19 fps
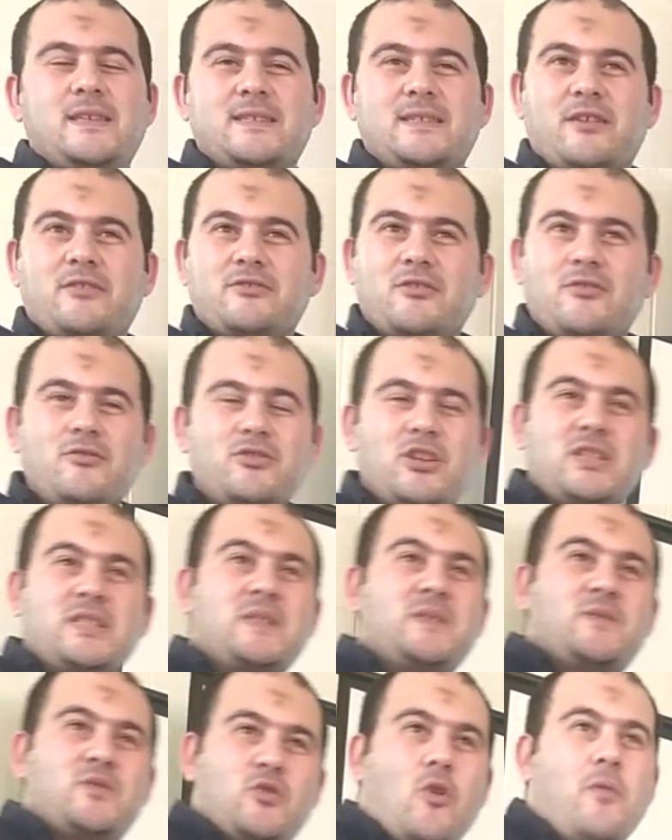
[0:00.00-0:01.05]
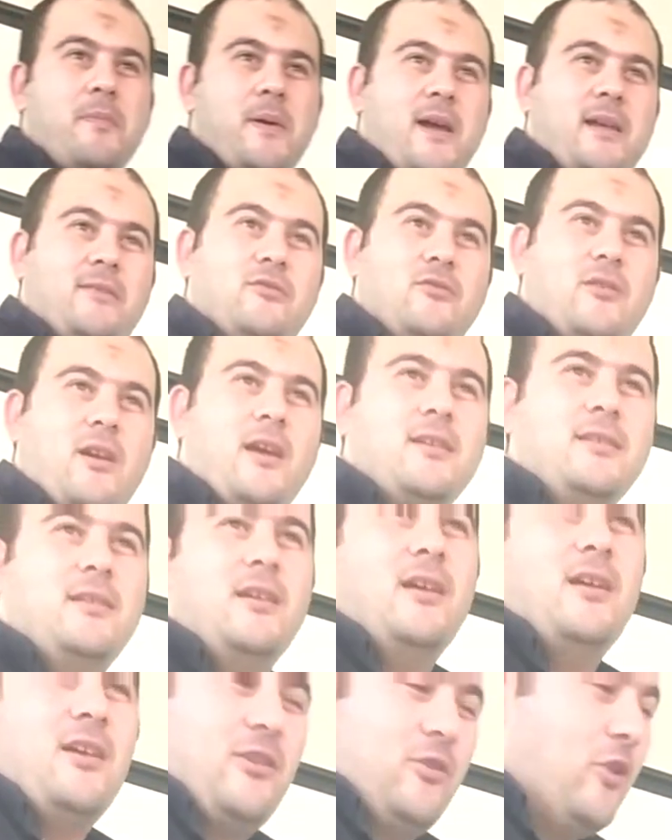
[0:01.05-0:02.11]
is the resolution is so bad, okay?
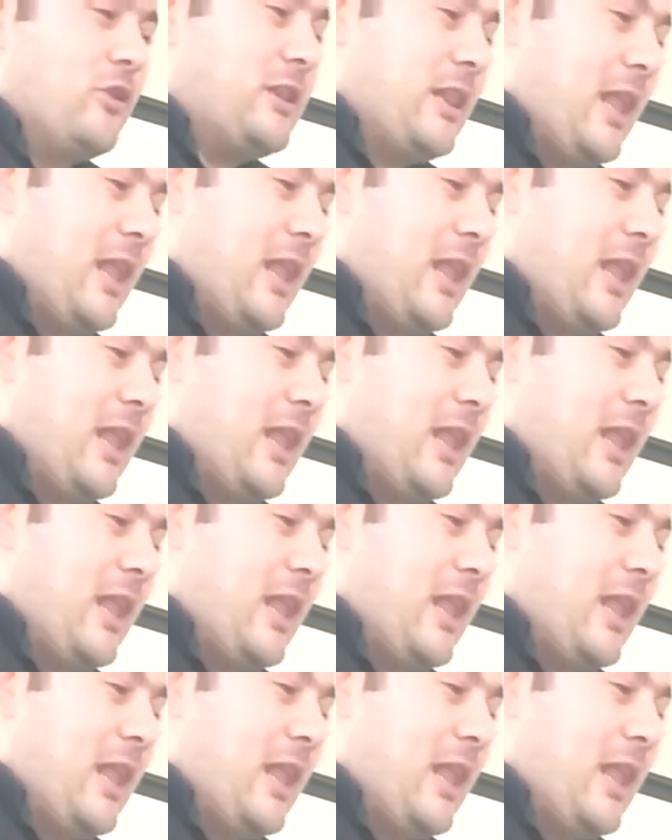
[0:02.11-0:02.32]
Not